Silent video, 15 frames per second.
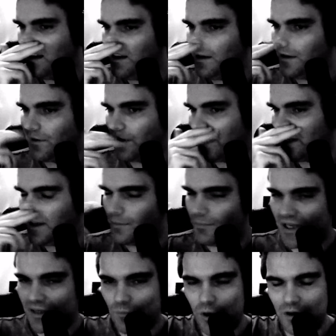It
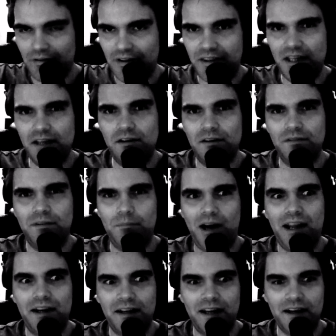being more of a theater of the
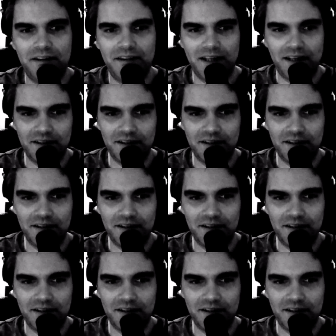mind kind of thing,